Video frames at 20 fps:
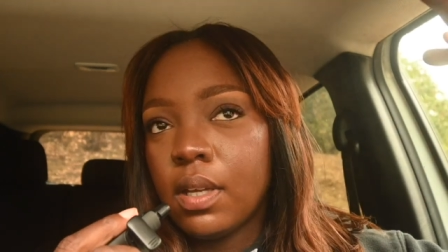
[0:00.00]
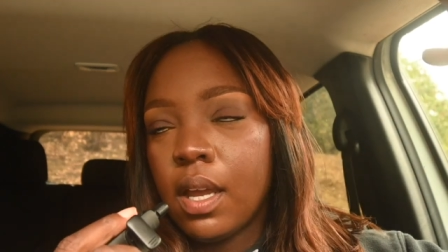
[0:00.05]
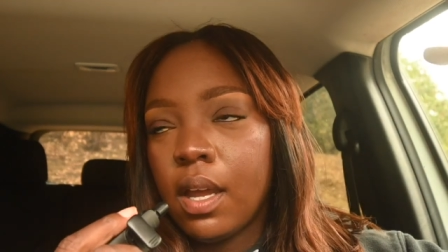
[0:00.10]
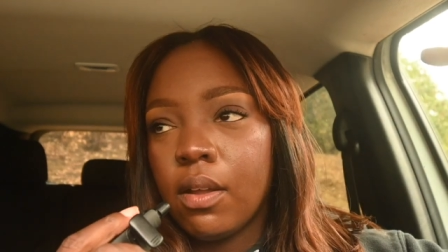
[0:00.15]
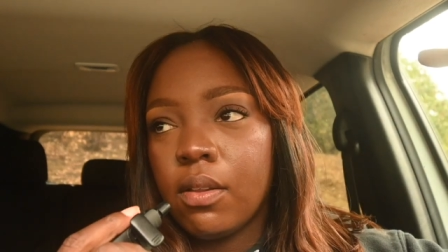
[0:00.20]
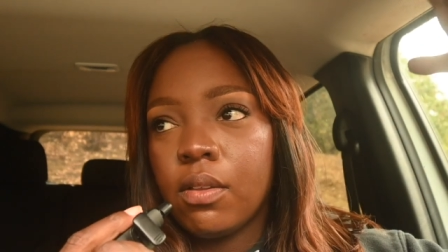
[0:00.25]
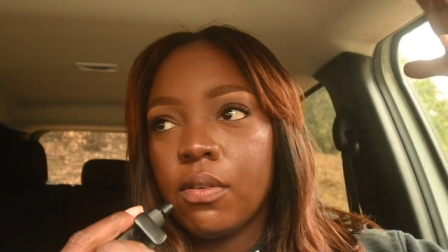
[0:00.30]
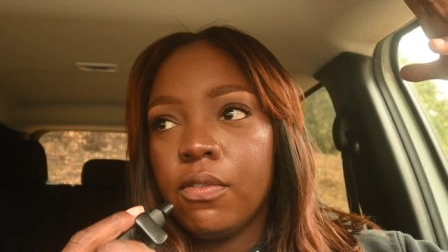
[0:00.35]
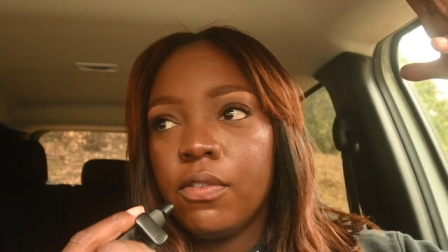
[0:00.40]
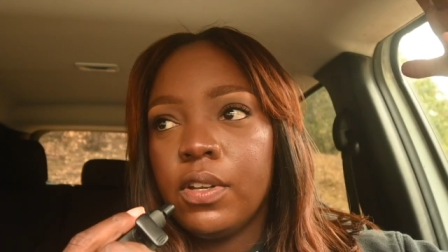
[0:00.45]

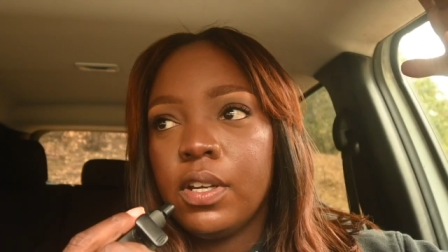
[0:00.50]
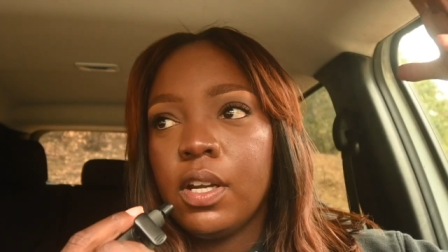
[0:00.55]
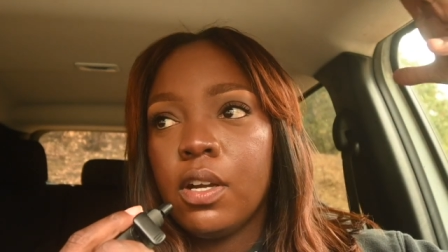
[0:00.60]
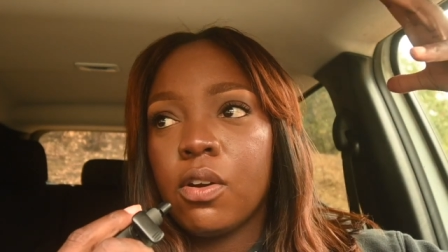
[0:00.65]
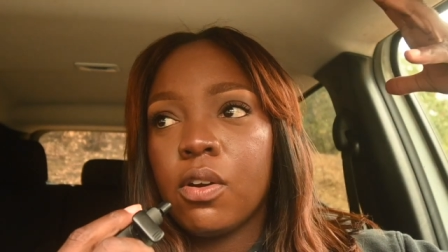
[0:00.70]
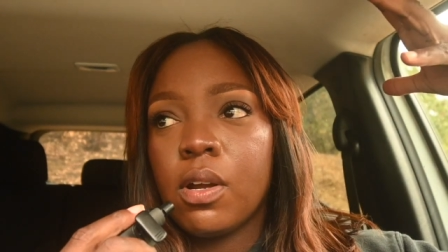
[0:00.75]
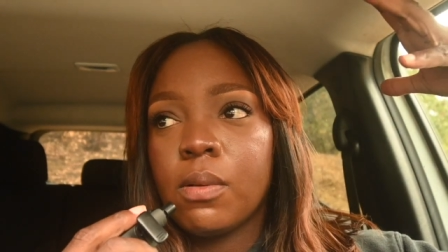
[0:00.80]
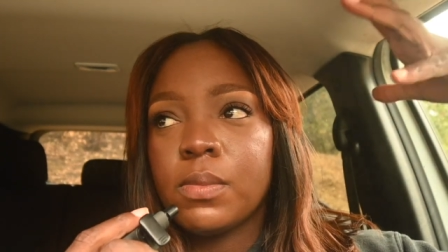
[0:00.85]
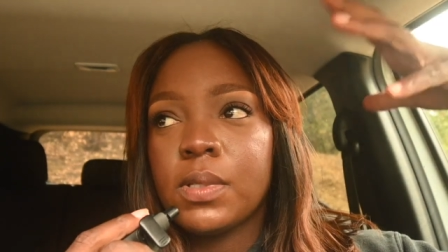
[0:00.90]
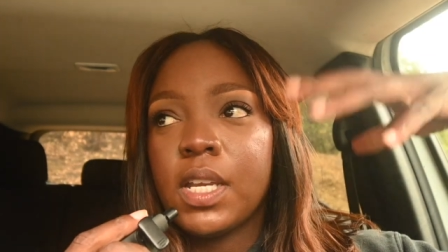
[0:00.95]
how the
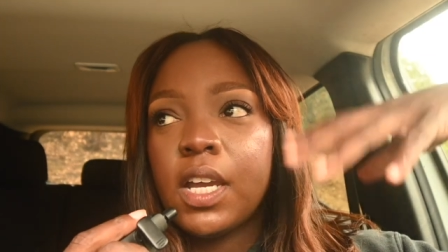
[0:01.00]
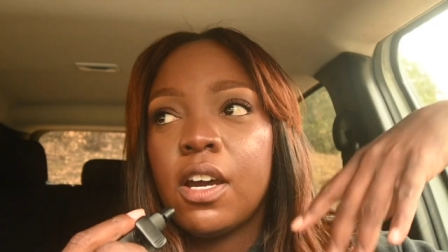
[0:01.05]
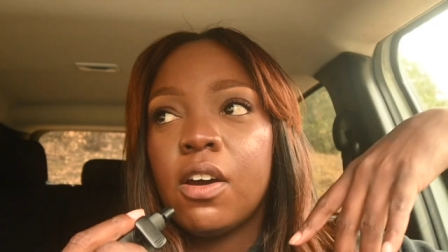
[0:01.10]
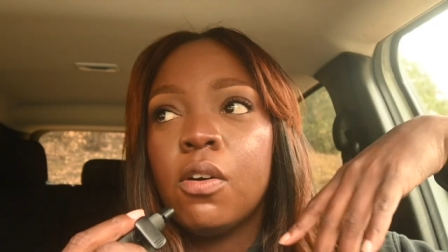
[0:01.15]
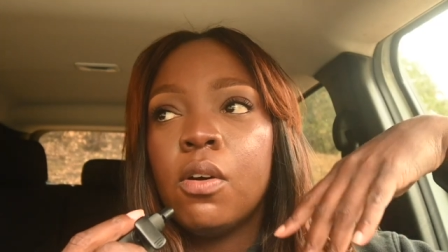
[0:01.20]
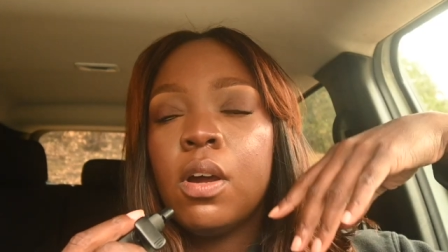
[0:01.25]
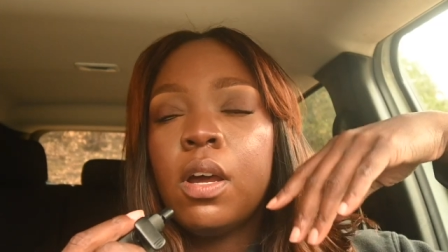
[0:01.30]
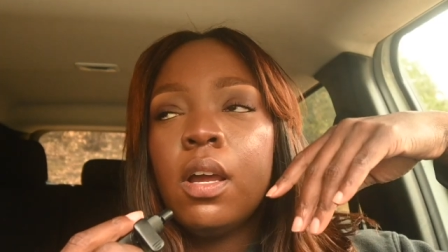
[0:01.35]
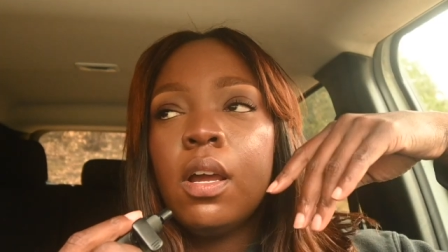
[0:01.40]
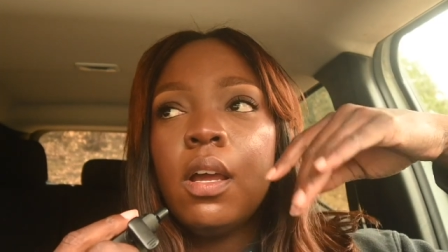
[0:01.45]
video comes
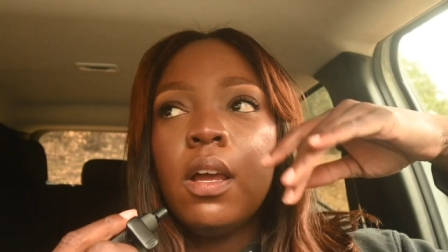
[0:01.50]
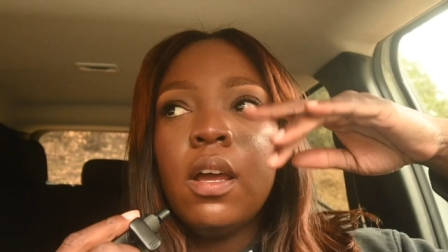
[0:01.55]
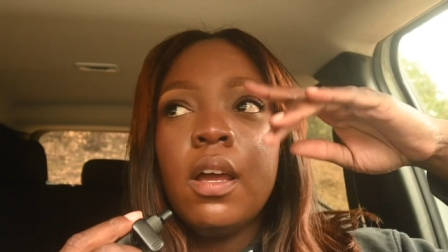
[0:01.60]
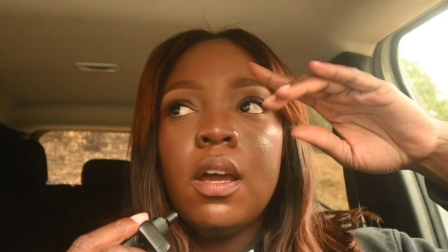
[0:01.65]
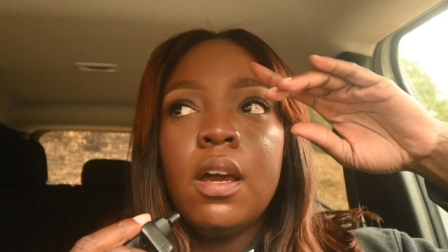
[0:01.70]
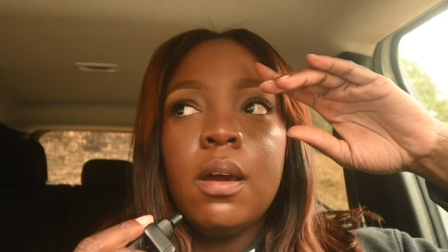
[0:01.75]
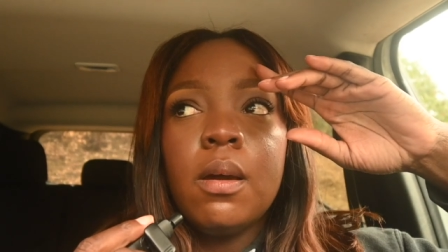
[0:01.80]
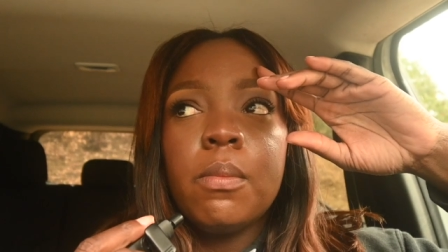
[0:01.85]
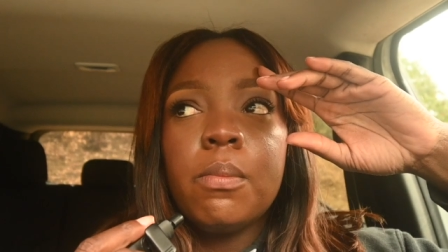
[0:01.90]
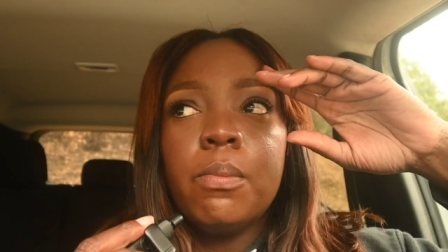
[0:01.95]
out.
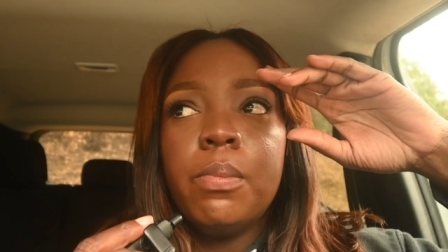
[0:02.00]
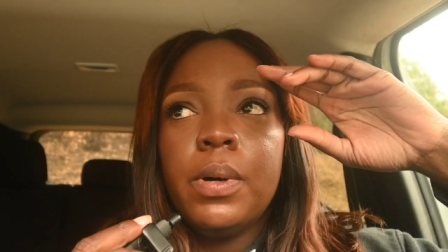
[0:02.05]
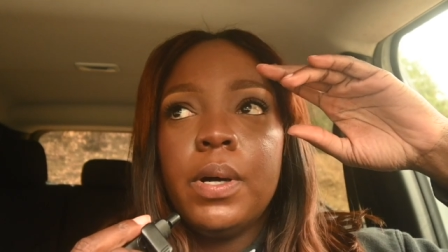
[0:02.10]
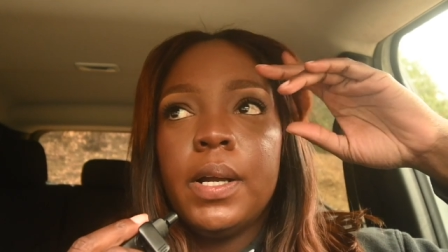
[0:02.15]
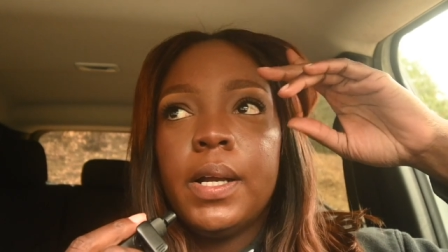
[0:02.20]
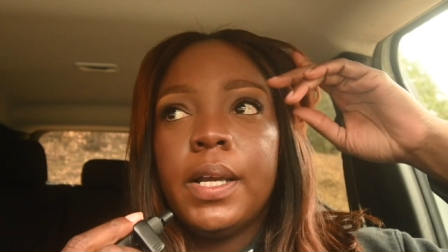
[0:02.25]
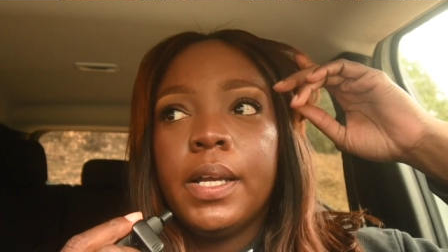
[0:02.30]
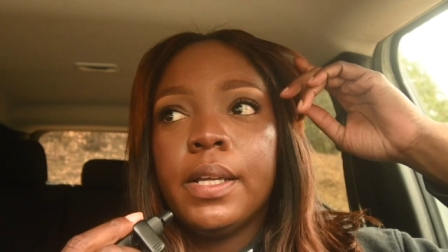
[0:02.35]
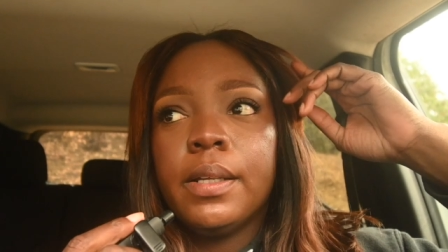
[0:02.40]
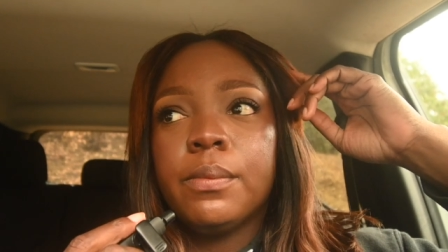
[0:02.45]

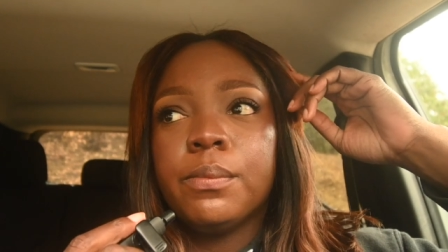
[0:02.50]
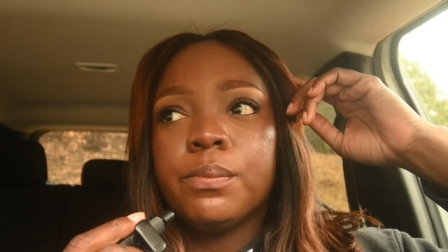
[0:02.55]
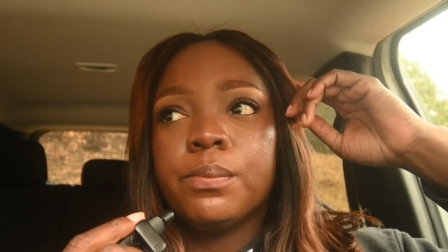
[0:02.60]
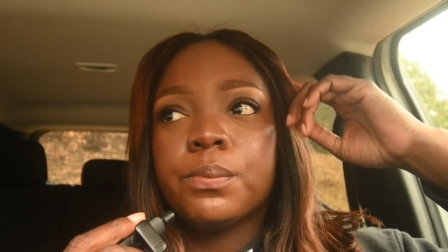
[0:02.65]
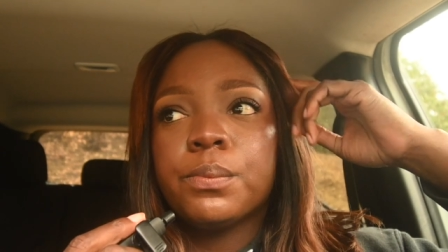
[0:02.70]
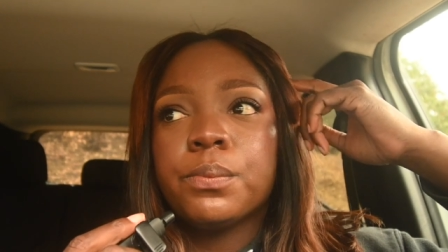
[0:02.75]
But